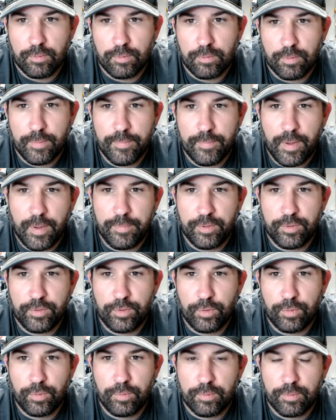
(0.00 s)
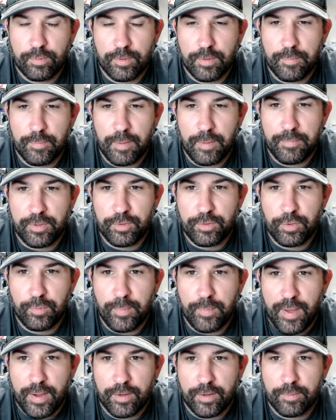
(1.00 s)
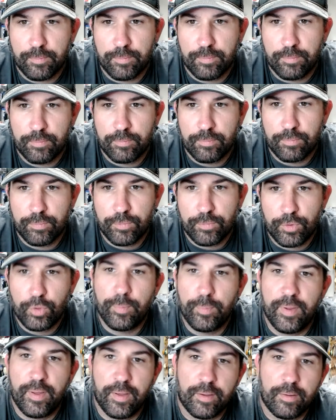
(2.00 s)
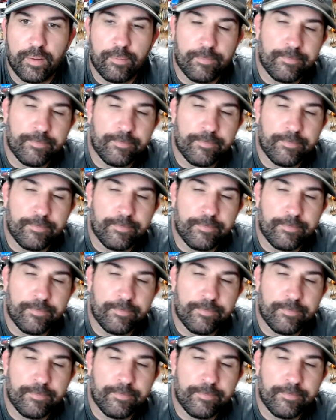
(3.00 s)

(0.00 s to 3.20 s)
That might be too Magnum. Too big.